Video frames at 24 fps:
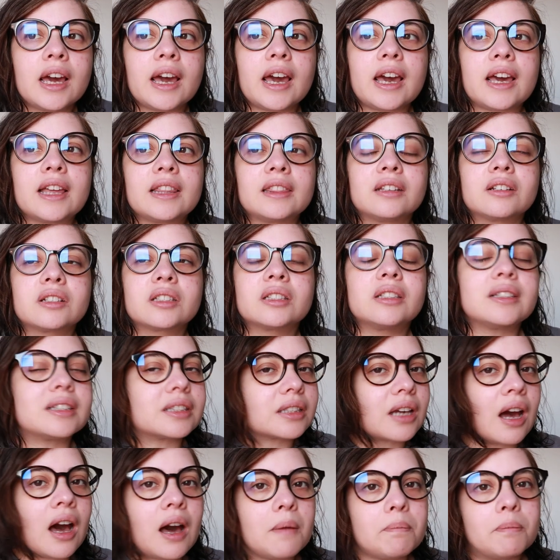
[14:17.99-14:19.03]
And there's this
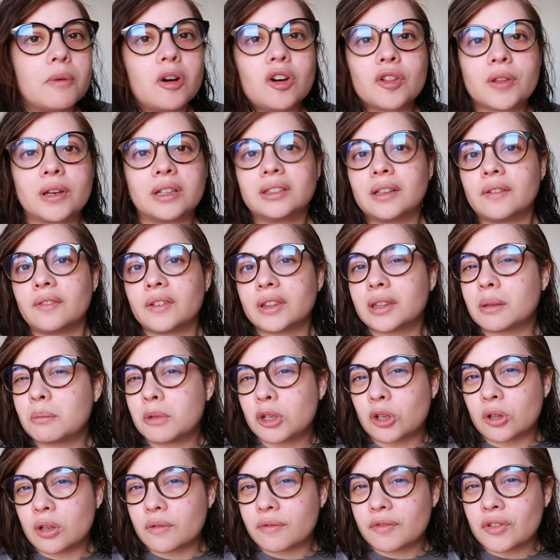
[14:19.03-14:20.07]
couple that live in the
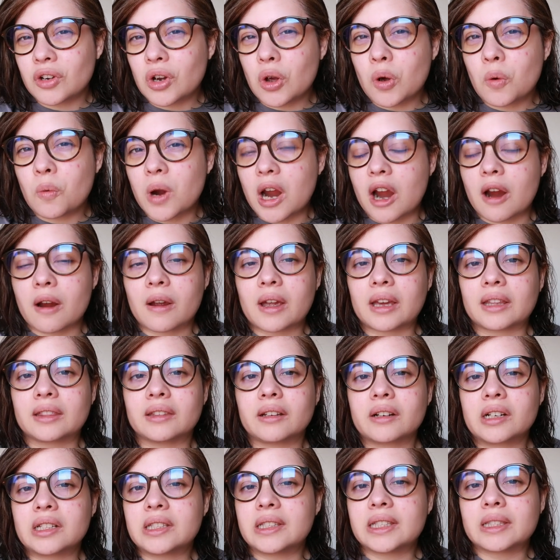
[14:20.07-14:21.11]
middle of nowhere, and
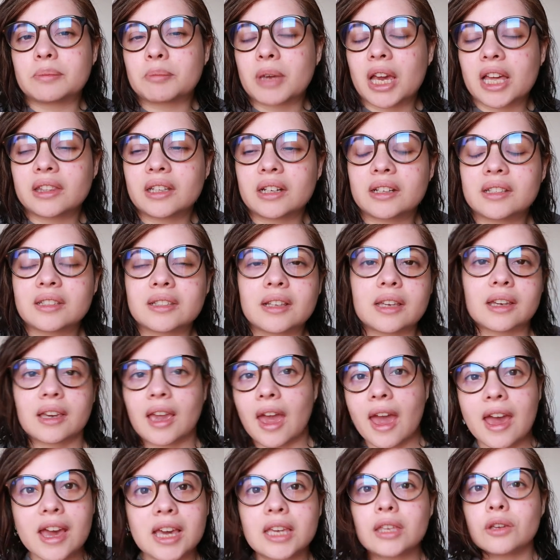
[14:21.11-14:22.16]
there's this man that is like,
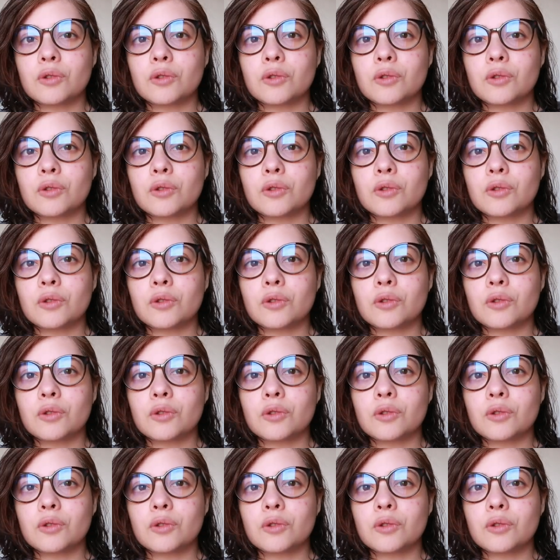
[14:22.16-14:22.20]
hey,